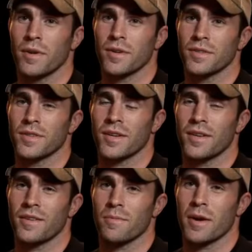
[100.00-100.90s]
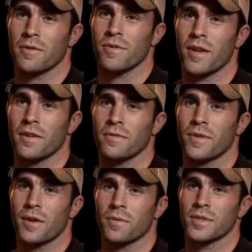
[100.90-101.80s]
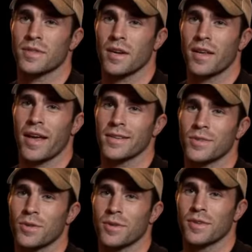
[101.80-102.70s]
of years, either my flight was canceled